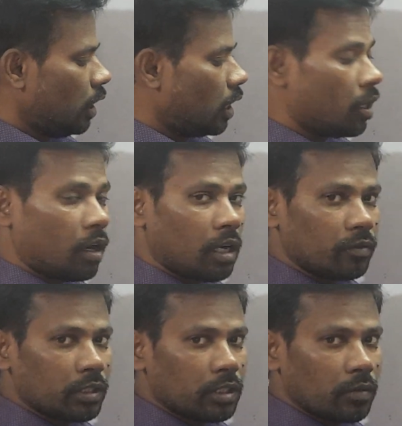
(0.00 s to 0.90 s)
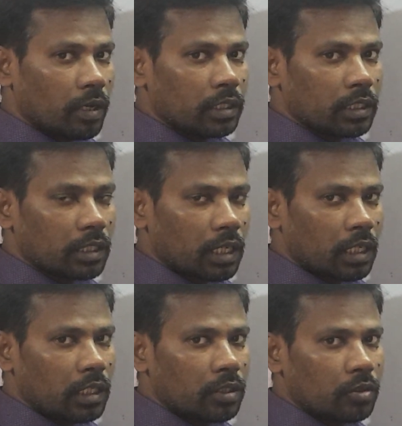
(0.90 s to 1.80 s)
a chord which divides the circle
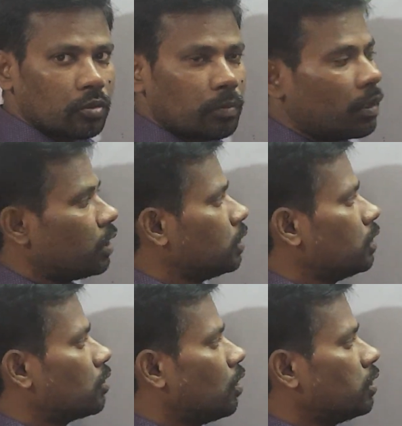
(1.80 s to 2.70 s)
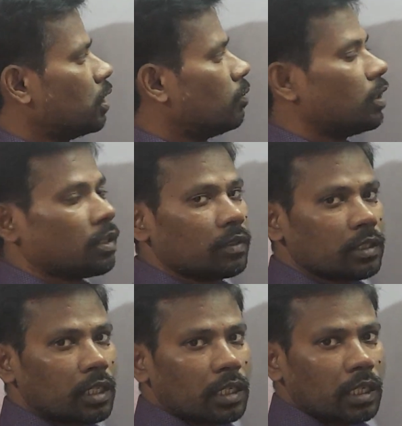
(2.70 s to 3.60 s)
into 2 parts is called segment of the
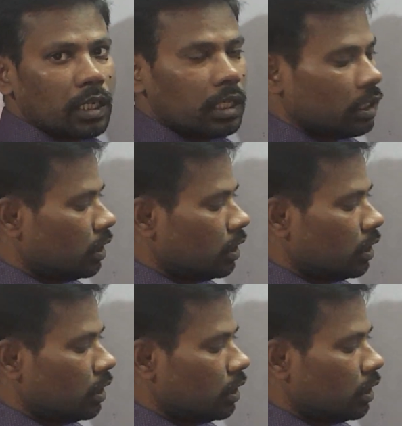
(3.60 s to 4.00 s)
circle.